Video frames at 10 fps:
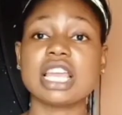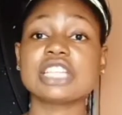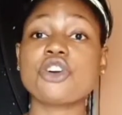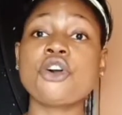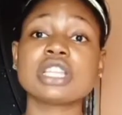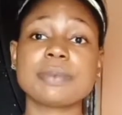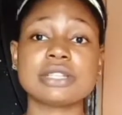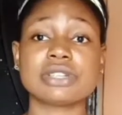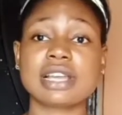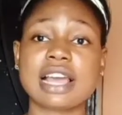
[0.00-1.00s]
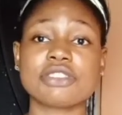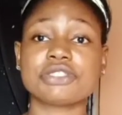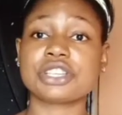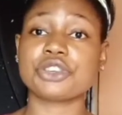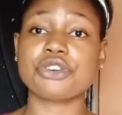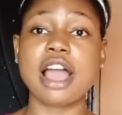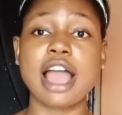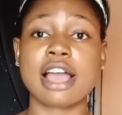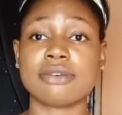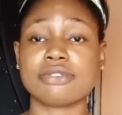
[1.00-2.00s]
It all depends on the kind of skin you
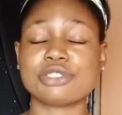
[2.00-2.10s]
have.